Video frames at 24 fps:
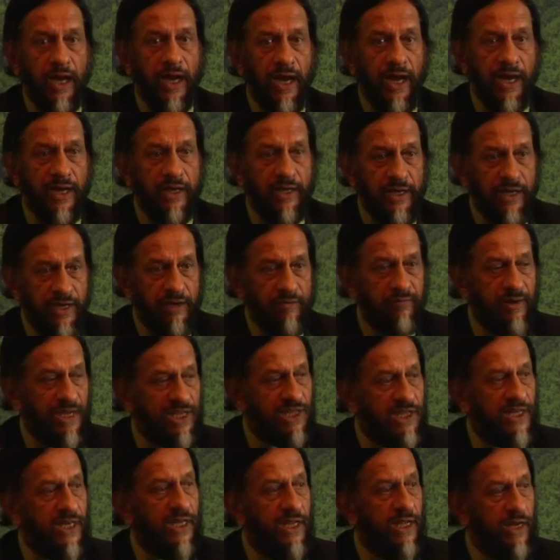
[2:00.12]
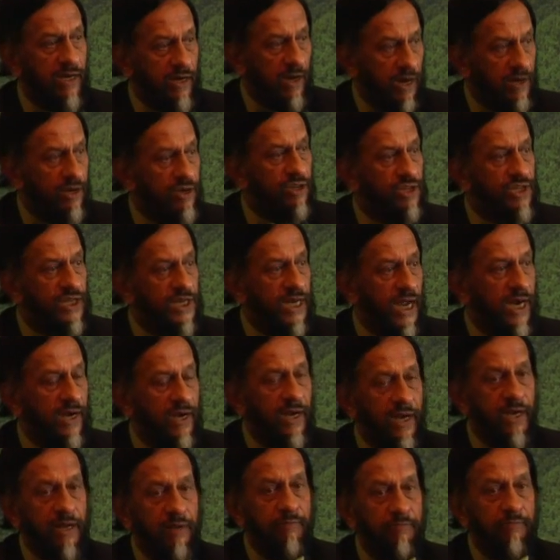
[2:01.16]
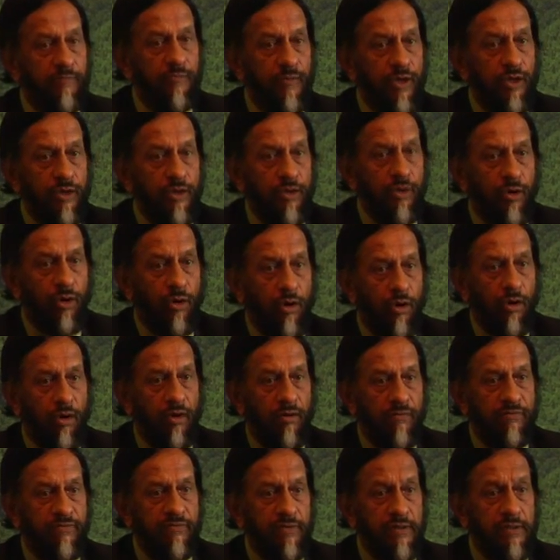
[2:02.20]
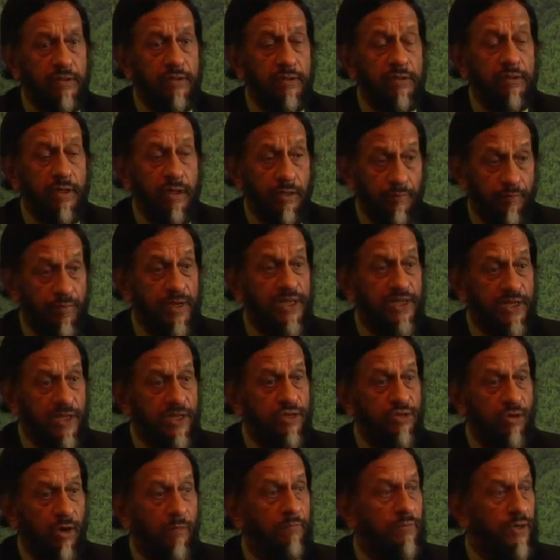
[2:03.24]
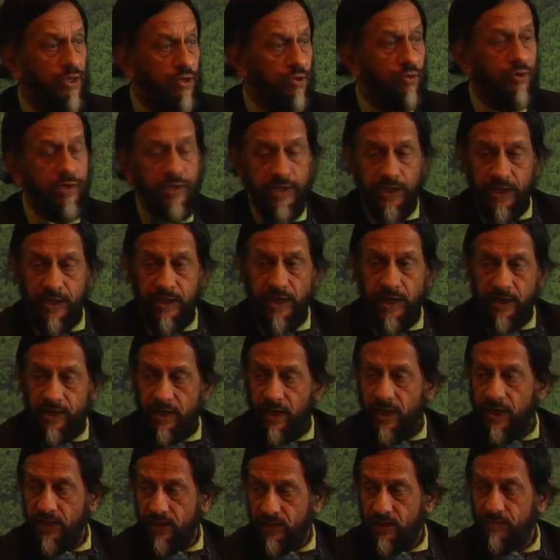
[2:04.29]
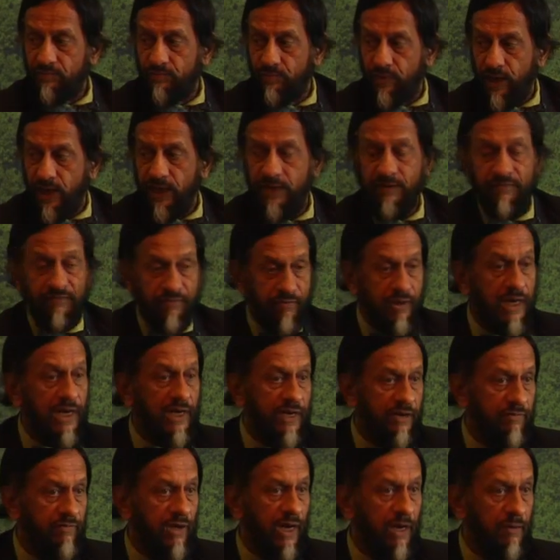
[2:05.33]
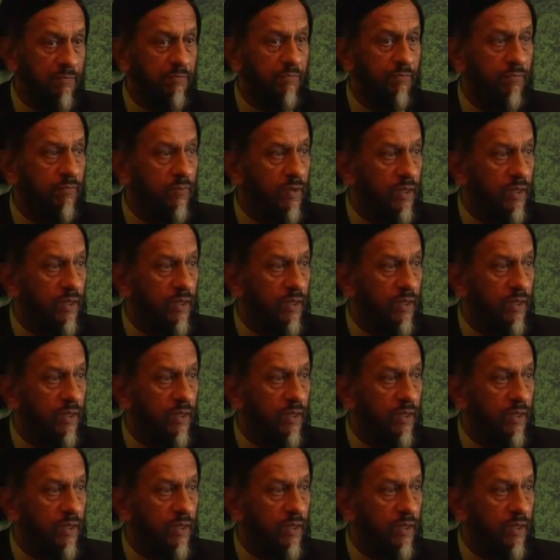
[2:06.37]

and investing in understanding of a business opportunity that I believe will develop